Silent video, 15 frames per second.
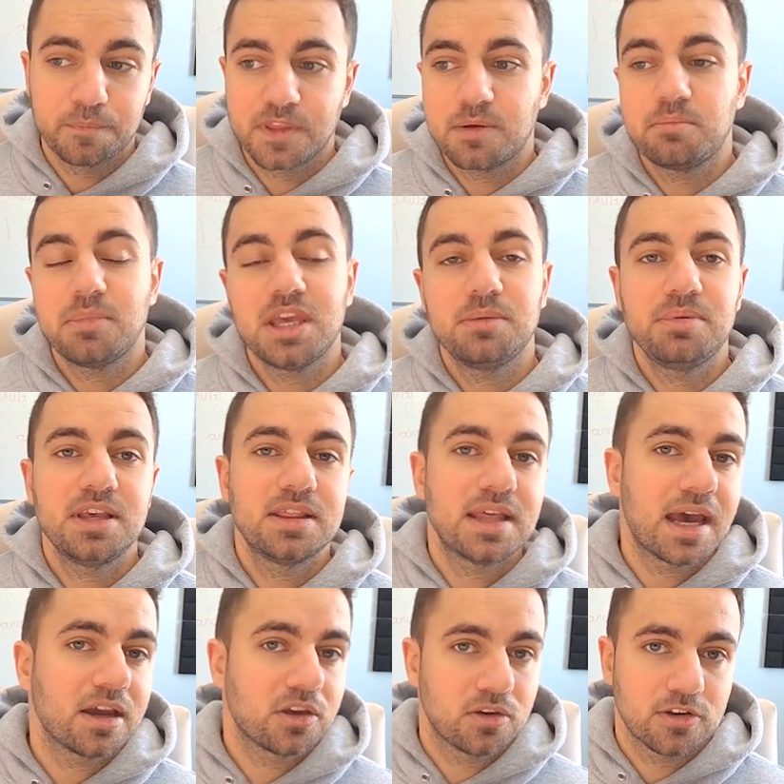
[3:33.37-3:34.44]
then maybe
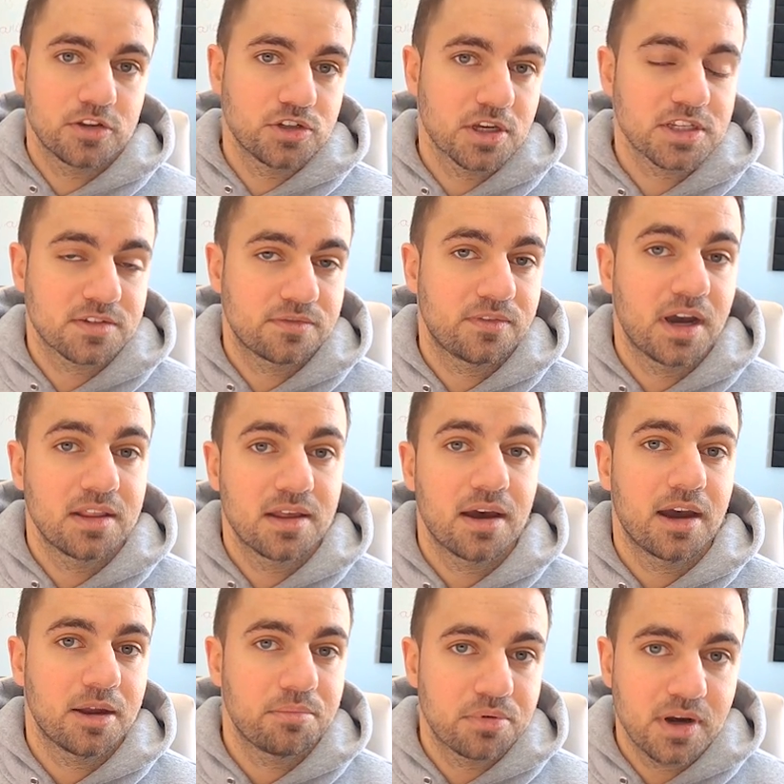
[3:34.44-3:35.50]
that could justify the
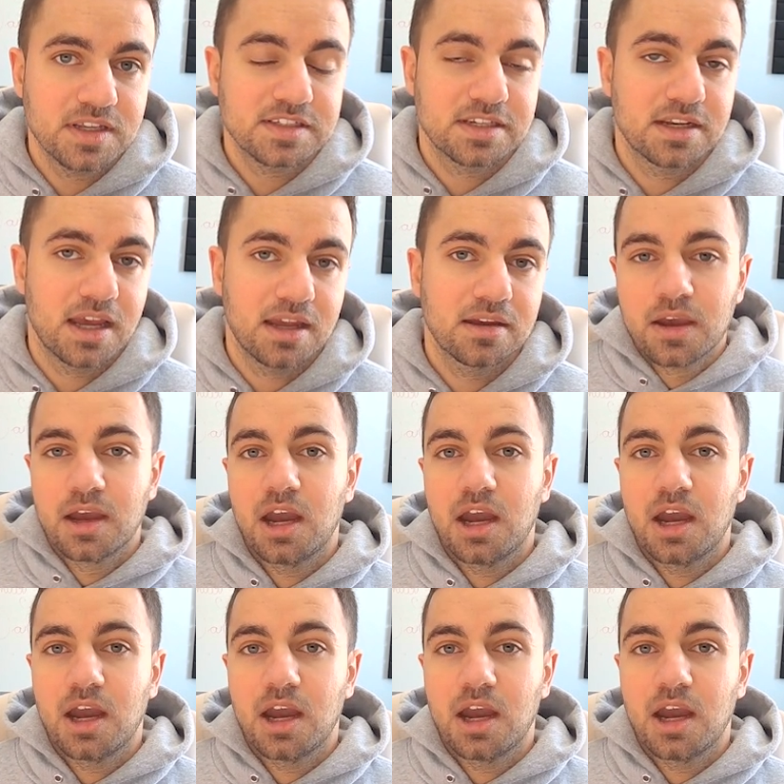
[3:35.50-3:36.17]
high price today.